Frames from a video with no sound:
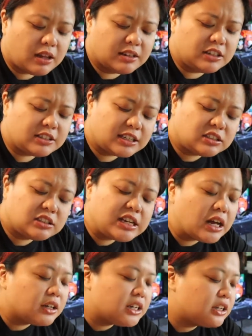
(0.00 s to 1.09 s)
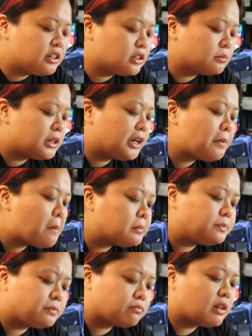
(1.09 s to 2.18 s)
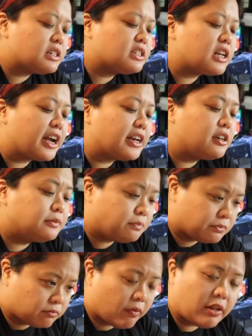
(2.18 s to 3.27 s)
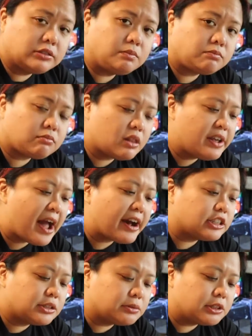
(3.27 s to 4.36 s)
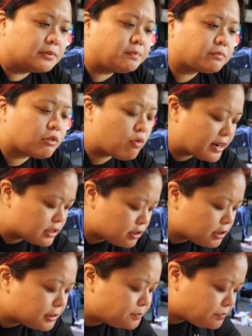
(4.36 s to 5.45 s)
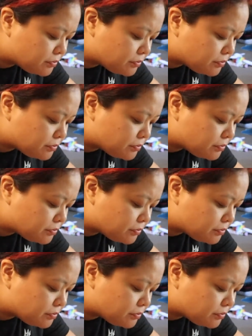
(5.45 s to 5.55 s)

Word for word: There's like scallion or something inside the actual rice noodle.